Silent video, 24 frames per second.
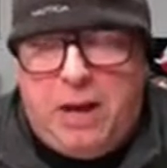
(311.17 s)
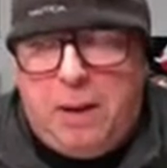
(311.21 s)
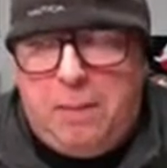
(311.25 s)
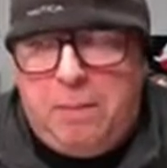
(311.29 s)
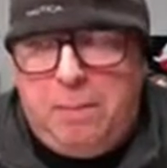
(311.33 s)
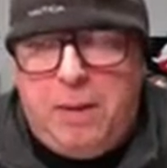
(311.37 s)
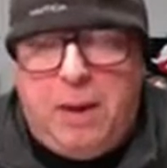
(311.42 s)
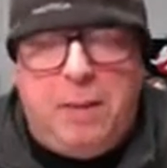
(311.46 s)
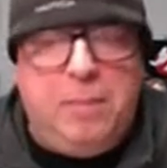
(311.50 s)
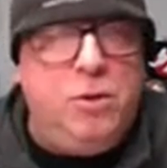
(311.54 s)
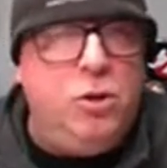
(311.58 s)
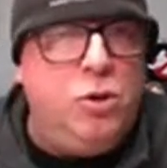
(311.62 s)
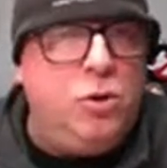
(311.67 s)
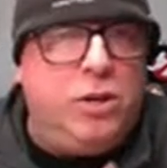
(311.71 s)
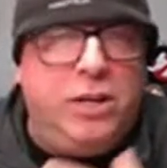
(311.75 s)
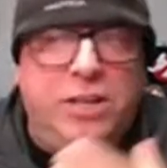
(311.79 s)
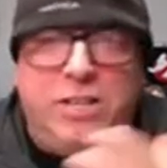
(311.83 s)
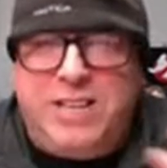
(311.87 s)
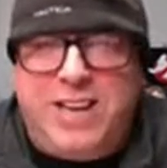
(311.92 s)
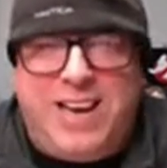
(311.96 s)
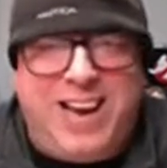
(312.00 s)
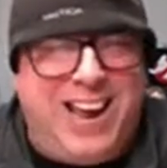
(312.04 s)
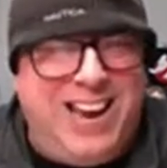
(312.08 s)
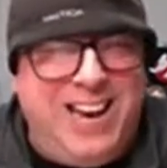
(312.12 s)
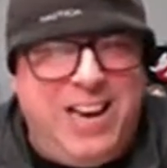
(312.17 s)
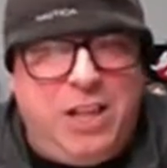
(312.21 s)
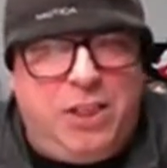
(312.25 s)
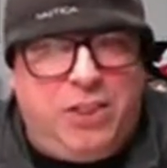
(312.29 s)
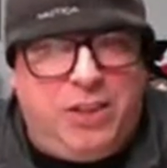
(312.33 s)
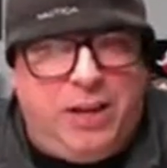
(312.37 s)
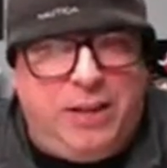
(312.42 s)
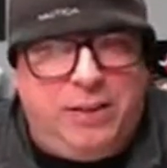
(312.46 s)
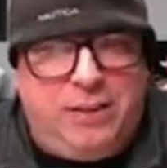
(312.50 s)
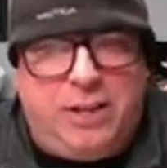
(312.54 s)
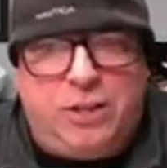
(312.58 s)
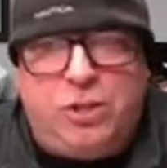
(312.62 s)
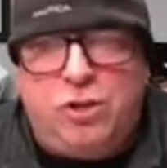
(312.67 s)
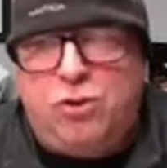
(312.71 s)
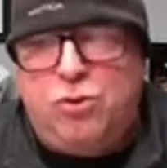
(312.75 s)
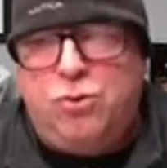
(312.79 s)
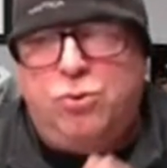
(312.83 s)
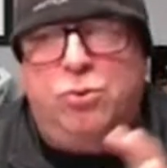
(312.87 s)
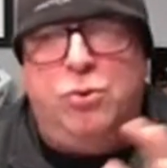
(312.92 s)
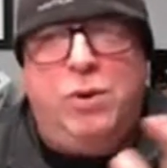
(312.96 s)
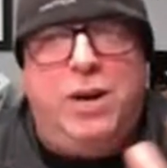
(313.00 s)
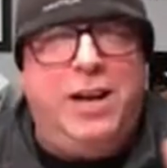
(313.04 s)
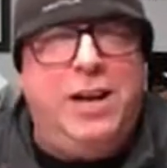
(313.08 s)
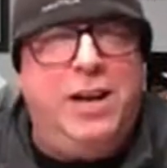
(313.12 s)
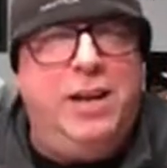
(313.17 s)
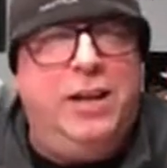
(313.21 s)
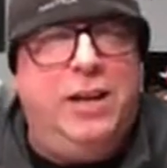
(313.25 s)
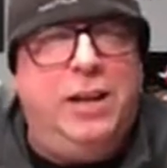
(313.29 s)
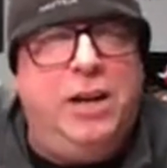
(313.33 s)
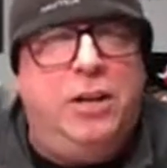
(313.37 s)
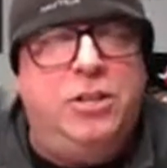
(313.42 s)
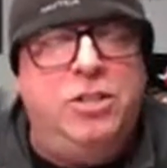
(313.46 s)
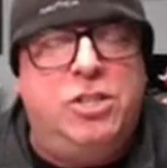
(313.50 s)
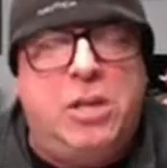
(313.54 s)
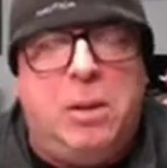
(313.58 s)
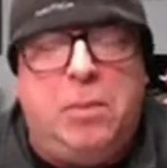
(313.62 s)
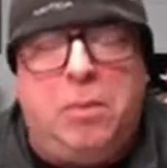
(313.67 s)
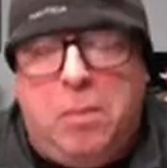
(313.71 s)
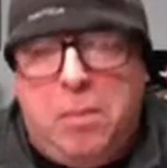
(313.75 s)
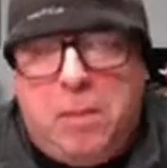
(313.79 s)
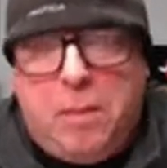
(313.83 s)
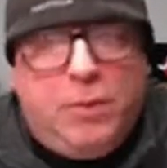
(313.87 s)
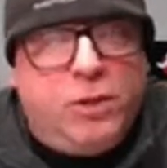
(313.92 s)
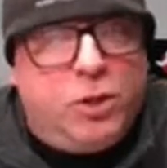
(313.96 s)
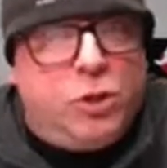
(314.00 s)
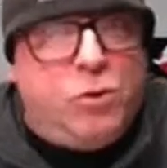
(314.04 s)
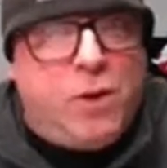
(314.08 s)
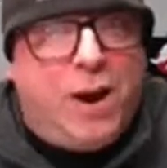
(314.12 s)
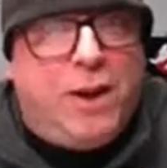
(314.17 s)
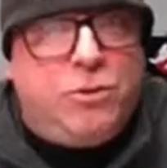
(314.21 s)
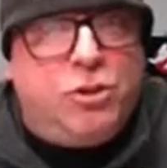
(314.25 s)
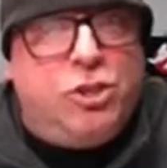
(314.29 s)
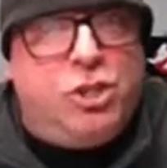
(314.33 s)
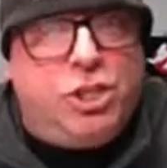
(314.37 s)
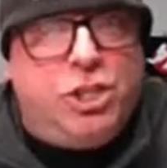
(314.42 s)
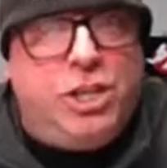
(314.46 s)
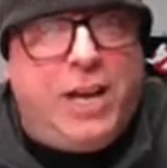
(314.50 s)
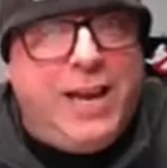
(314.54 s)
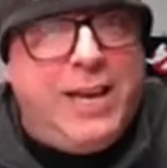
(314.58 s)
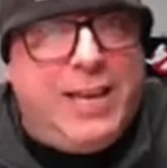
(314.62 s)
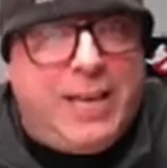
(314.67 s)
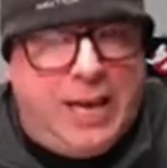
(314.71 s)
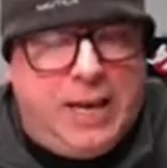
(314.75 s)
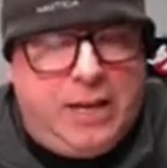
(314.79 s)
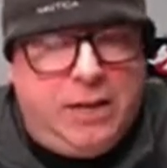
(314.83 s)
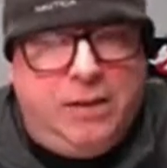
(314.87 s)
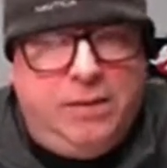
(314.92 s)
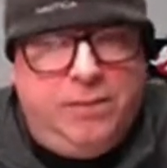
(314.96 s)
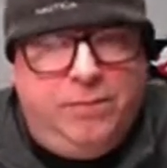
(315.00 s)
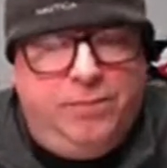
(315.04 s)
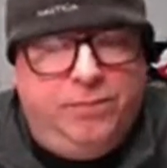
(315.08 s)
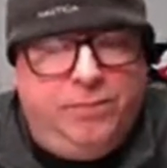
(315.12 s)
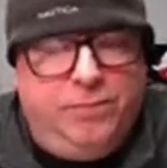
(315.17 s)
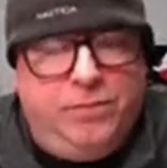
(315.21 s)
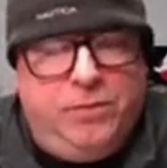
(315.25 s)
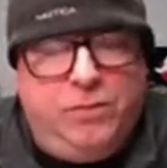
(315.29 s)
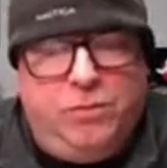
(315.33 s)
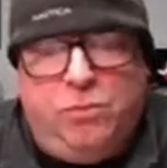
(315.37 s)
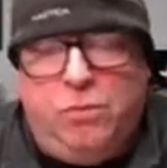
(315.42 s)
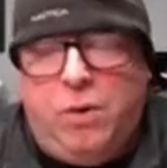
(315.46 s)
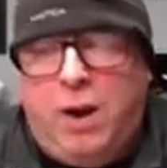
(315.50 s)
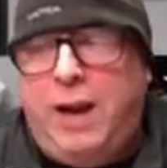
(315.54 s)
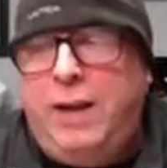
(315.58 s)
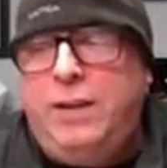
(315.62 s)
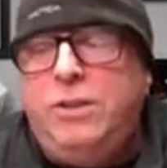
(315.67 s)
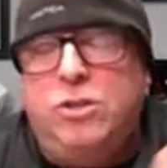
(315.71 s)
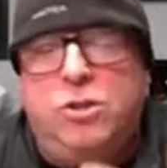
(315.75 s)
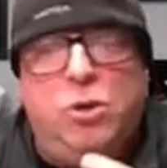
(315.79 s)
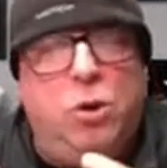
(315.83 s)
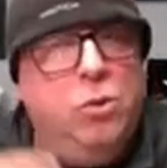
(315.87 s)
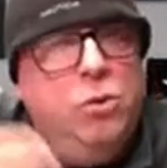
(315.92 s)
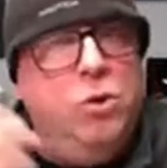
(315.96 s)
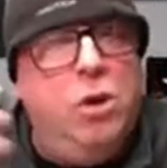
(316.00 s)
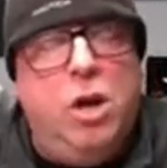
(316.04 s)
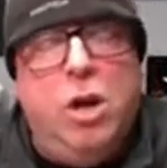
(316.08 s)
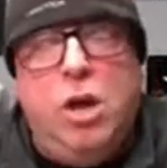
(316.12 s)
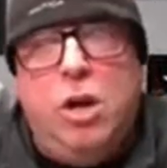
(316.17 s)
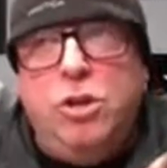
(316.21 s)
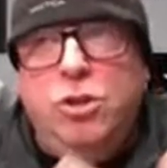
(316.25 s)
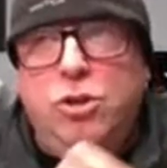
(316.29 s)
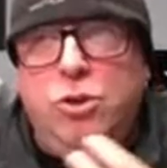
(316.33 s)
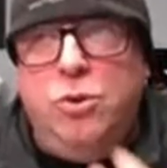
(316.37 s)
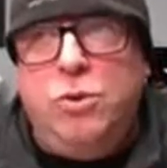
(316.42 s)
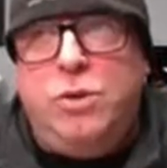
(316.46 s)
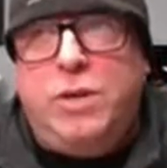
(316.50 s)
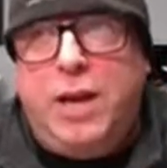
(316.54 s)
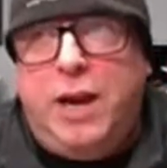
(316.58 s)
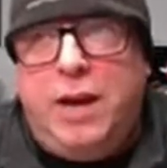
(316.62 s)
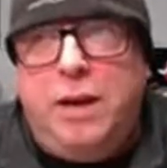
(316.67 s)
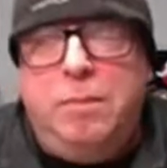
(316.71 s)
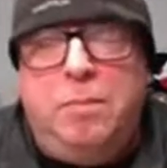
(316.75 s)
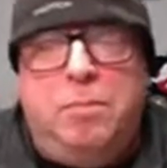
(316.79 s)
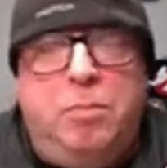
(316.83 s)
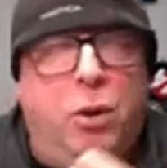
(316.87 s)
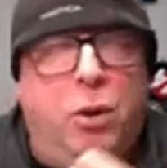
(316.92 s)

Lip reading: up. Maybe you can say anything that's creating an unstable. Maybe the ground's shaking, right? So you can